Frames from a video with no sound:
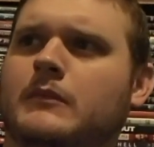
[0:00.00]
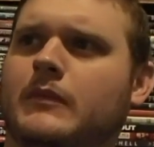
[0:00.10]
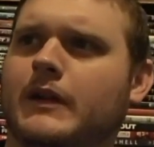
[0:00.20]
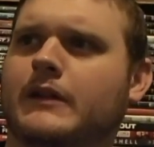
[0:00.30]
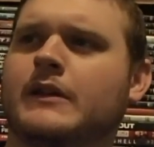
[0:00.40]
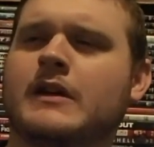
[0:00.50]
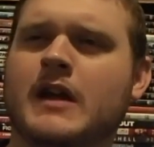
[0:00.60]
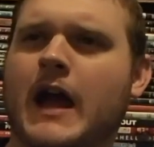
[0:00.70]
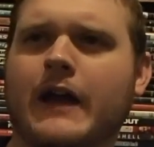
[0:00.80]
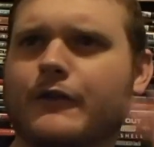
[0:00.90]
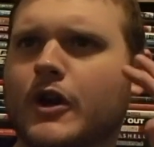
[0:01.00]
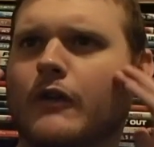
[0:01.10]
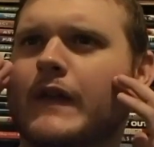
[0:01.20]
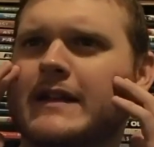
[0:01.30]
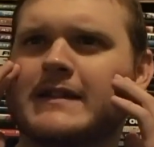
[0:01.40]
Like, I don't know.
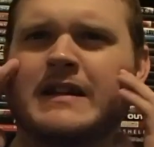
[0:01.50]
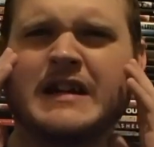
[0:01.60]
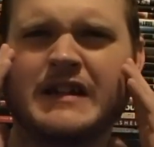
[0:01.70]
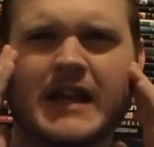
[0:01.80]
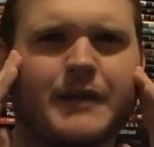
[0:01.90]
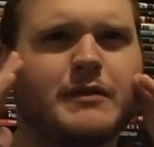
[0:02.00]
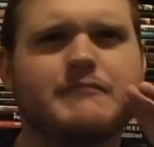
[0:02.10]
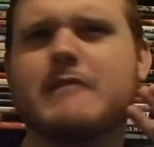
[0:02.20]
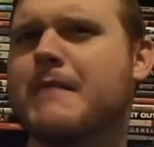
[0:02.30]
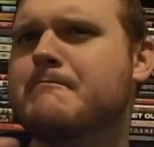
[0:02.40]
That could be my